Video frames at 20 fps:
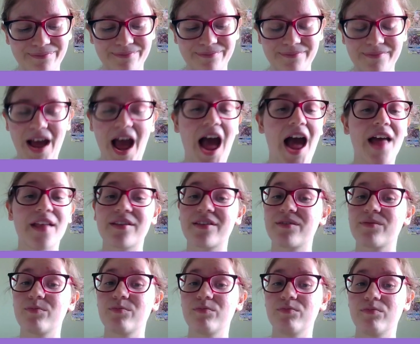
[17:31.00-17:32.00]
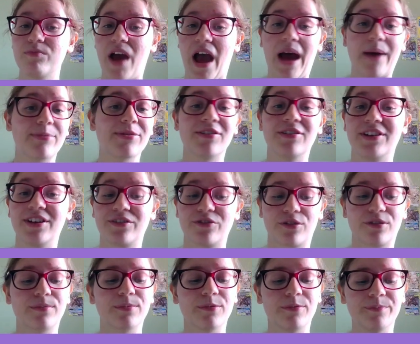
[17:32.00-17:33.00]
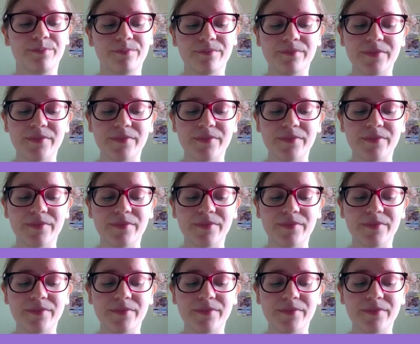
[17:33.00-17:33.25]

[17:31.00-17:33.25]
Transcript: and absolutely adorable.